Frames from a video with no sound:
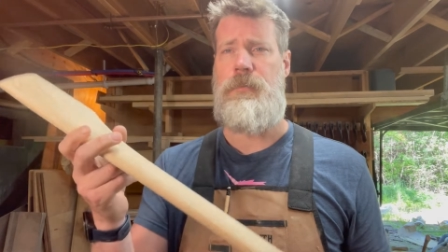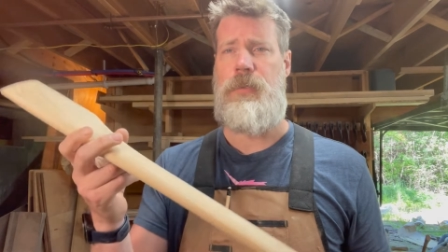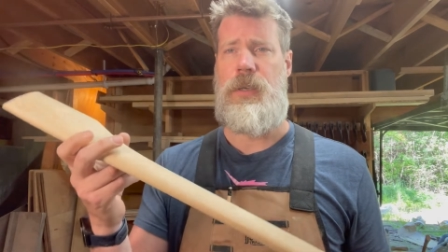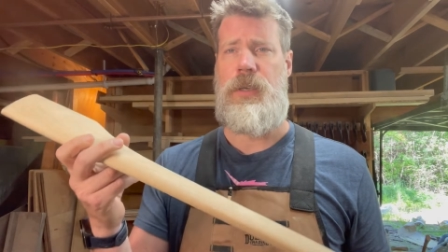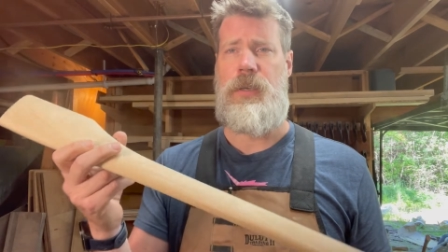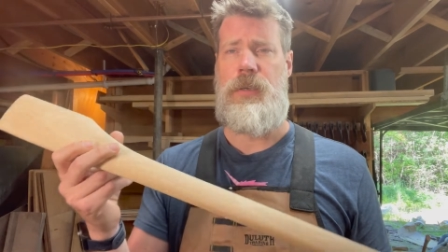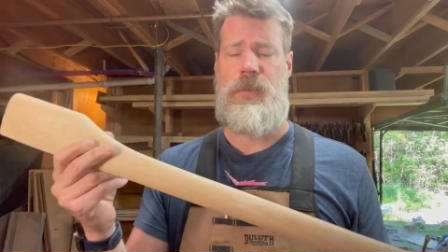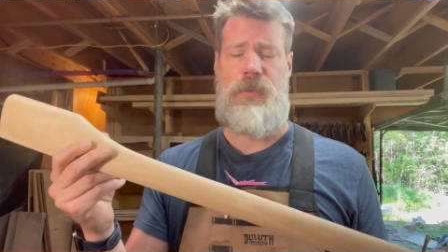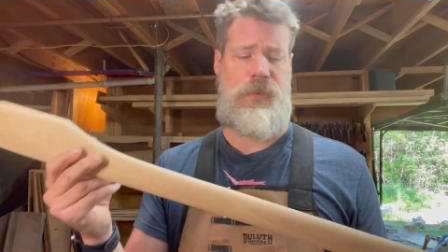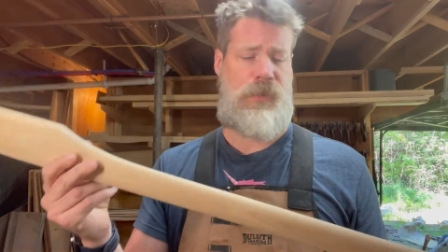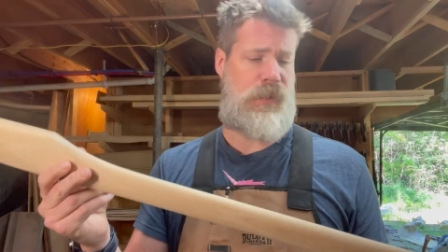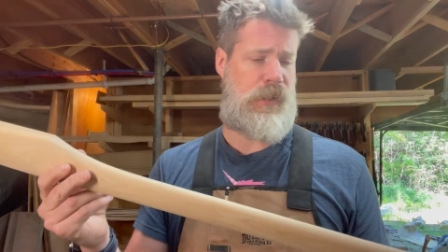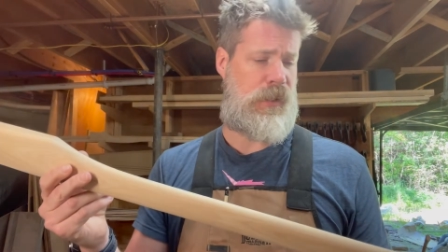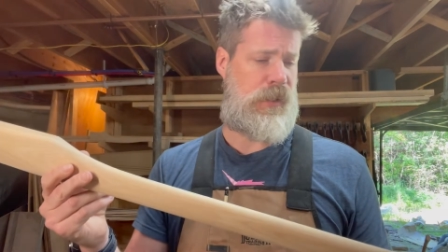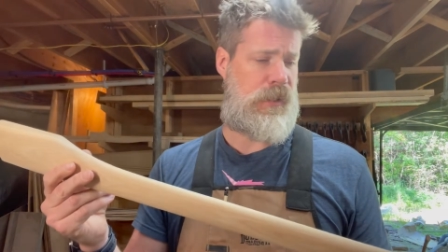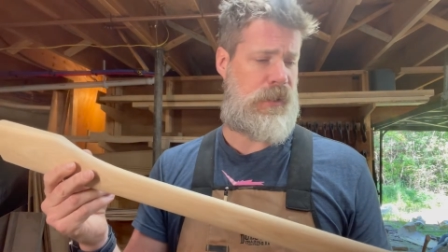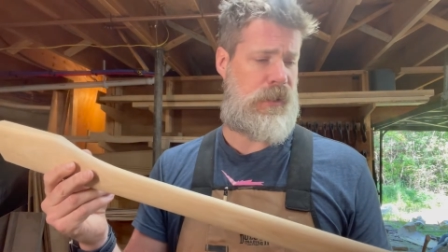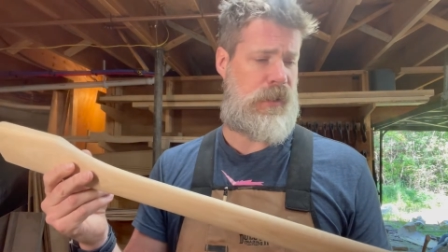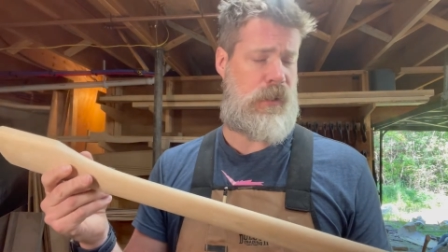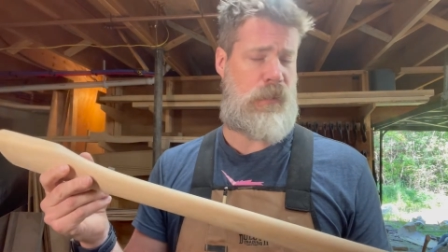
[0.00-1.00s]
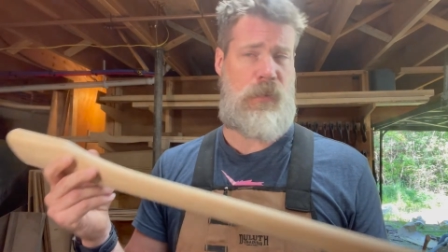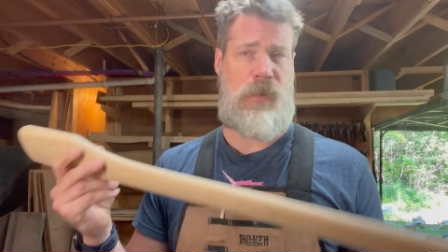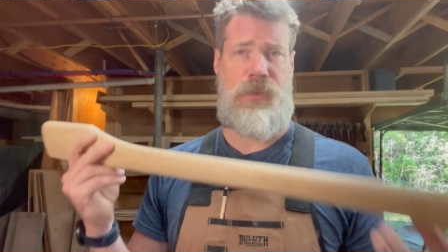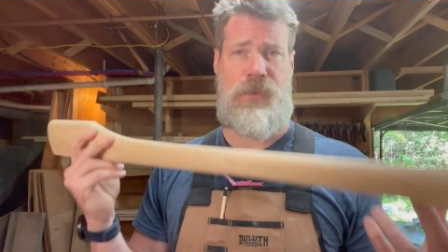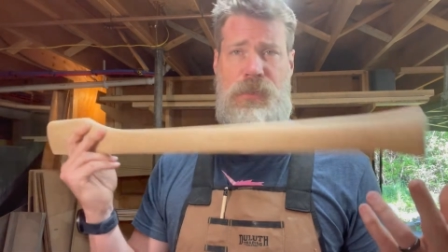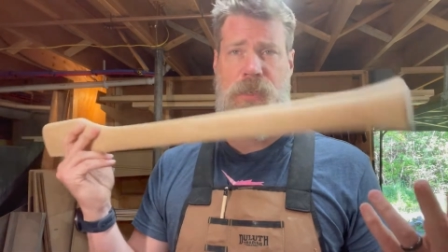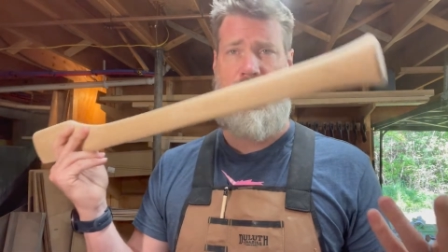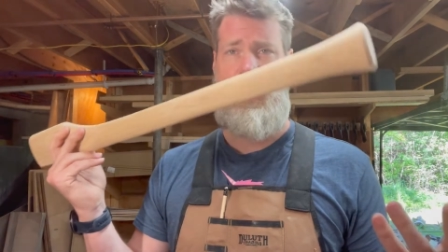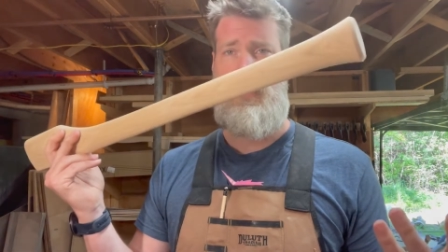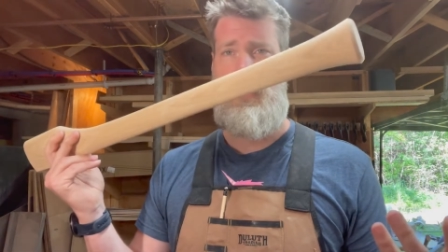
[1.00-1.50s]
because uh, I wanna
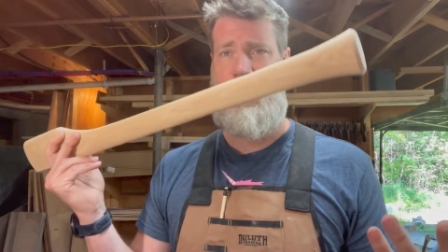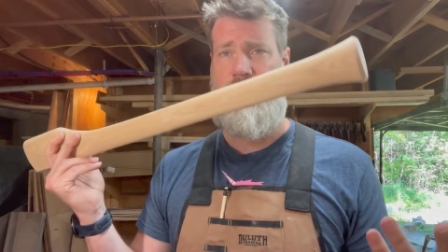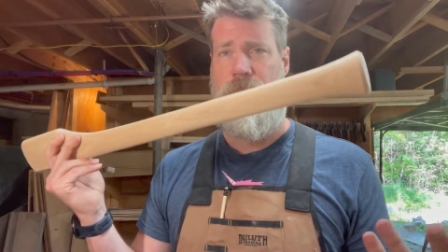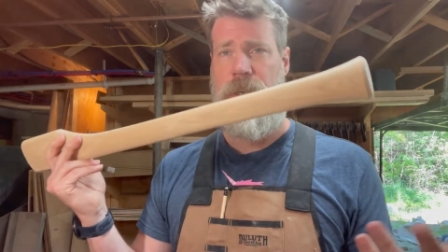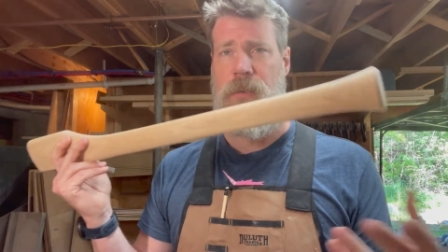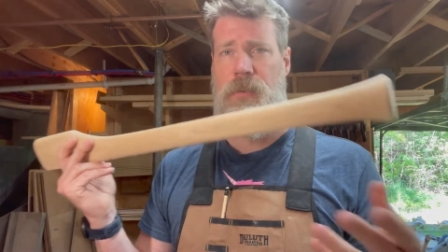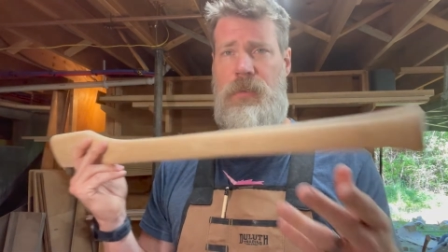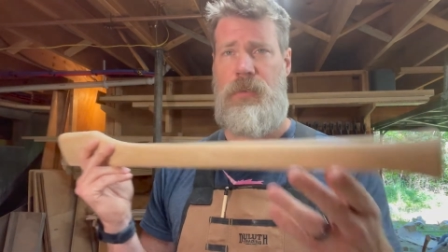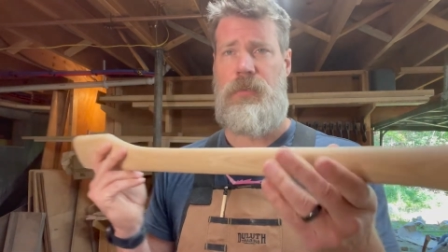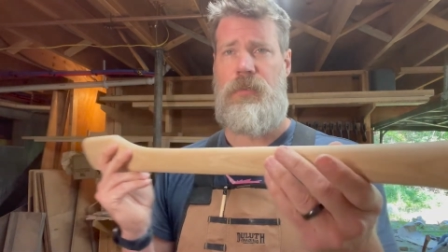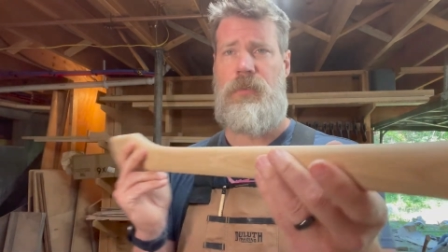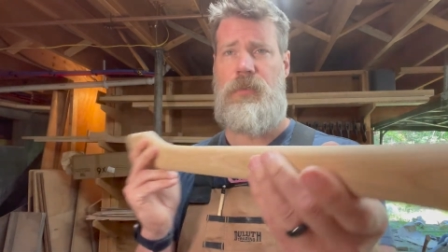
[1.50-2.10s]
save this handle.